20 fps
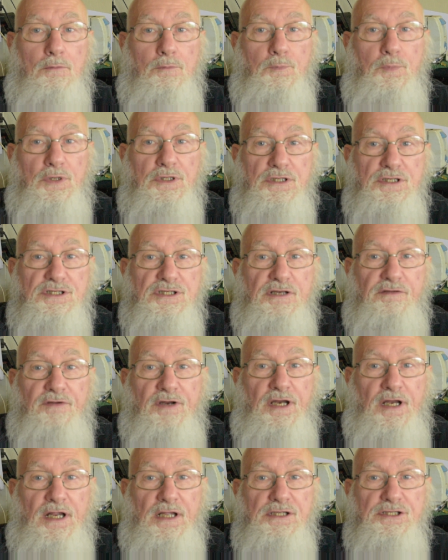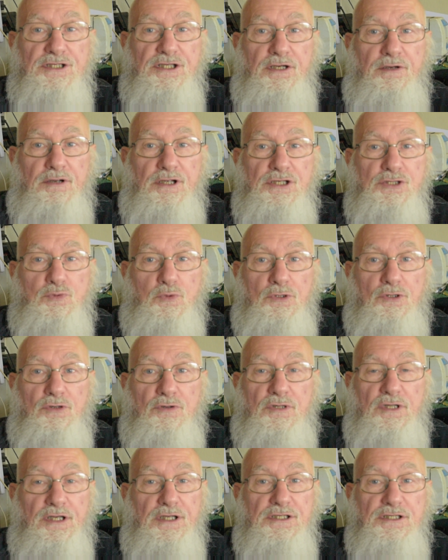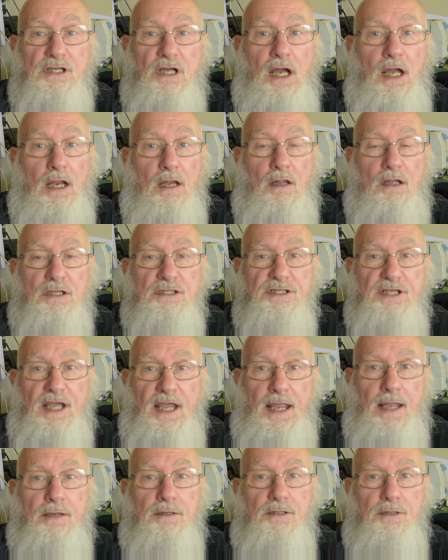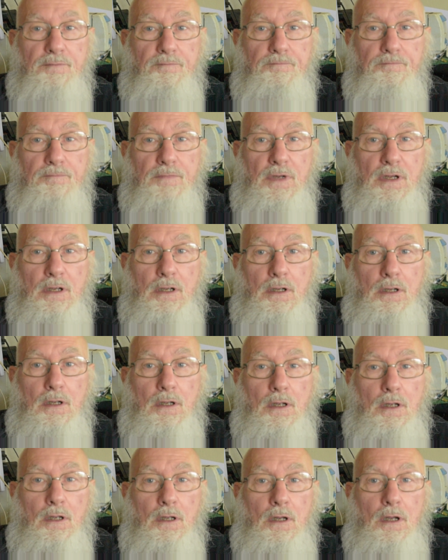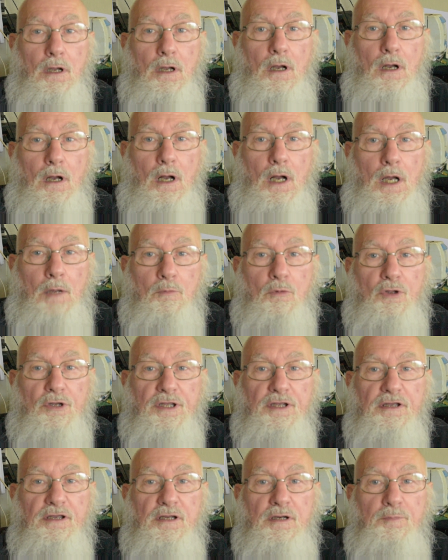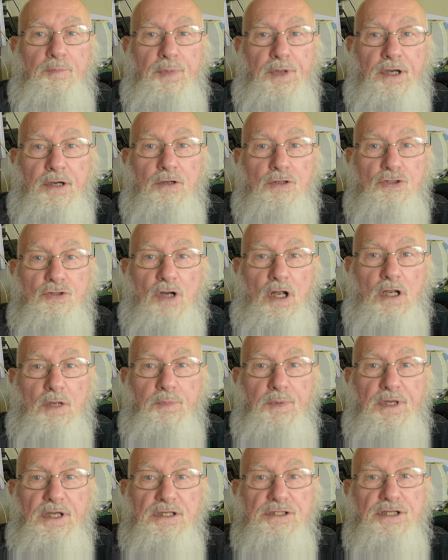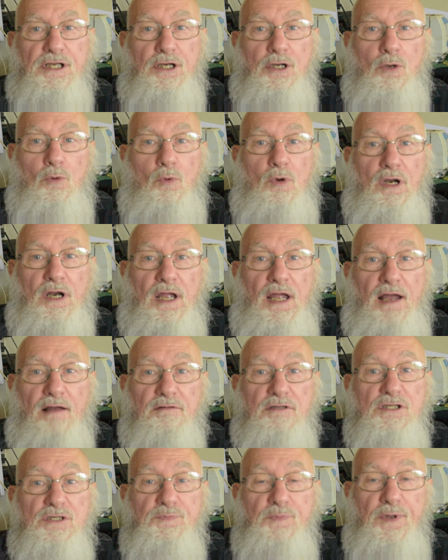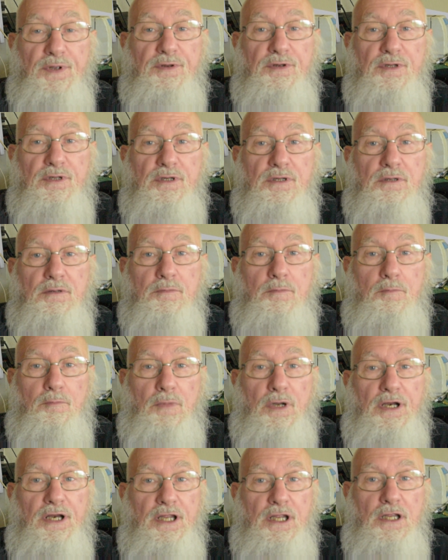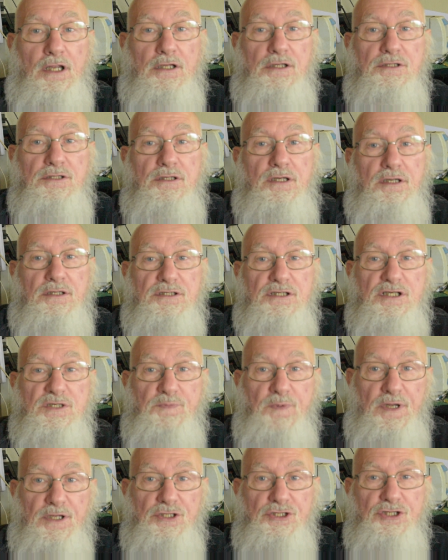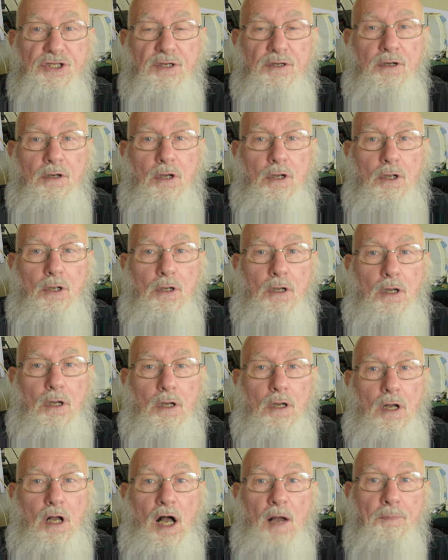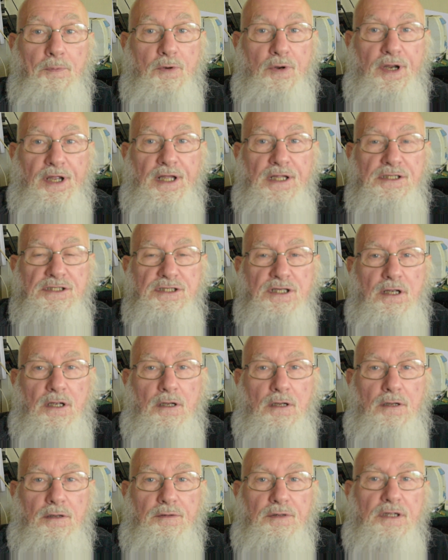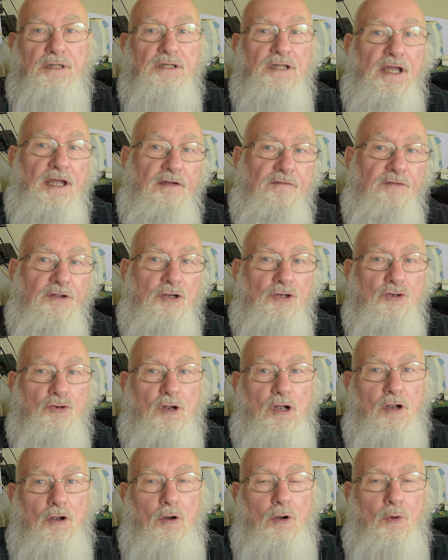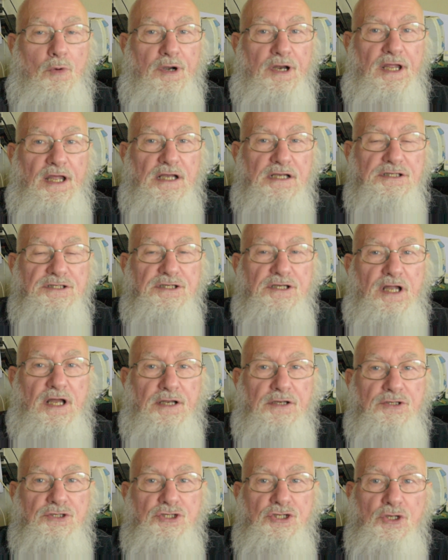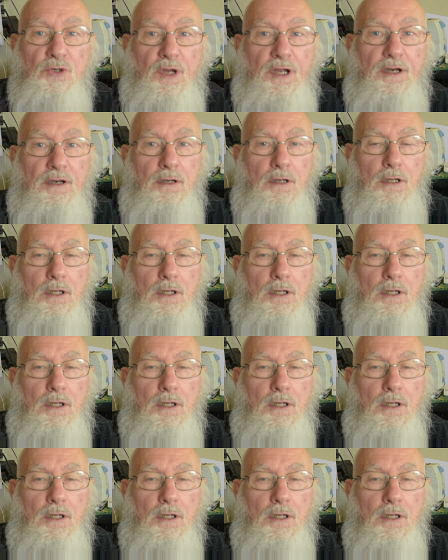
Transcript: But the 79 series will do things the Hilux can't. I'm looking at a bigger truck because I don't want to have to spend the money in suspension upgrades that the heavier truck already has done to it.